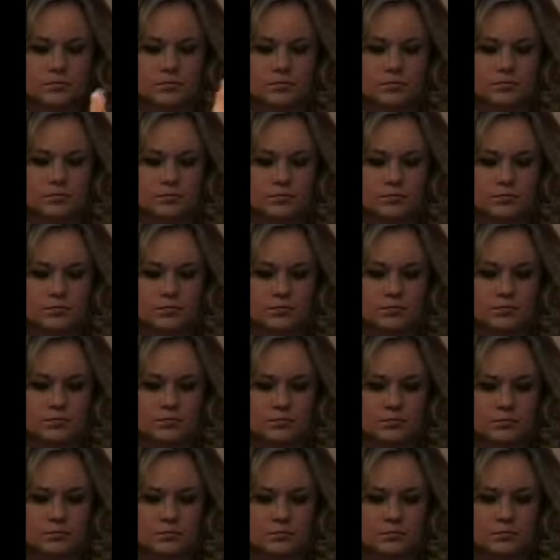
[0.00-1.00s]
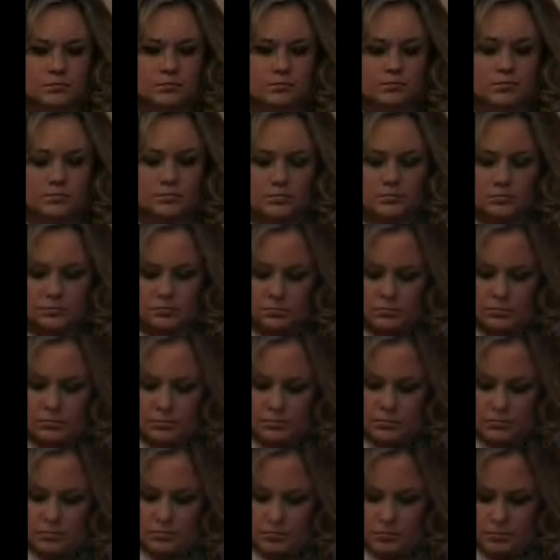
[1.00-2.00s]

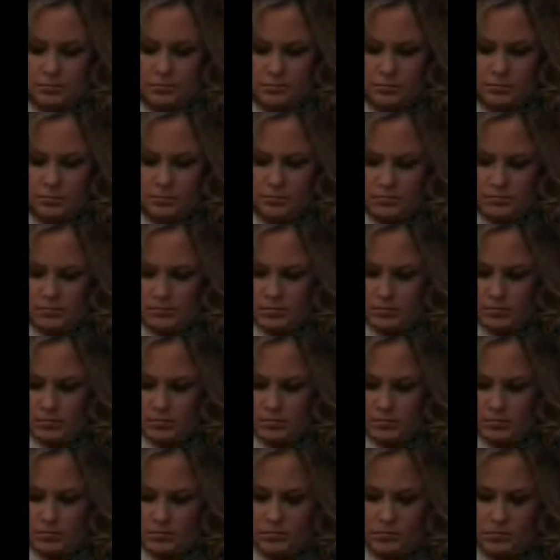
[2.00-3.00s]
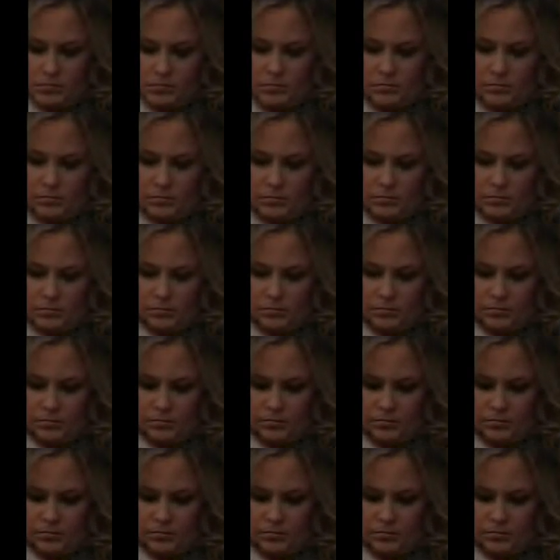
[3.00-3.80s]
(silent)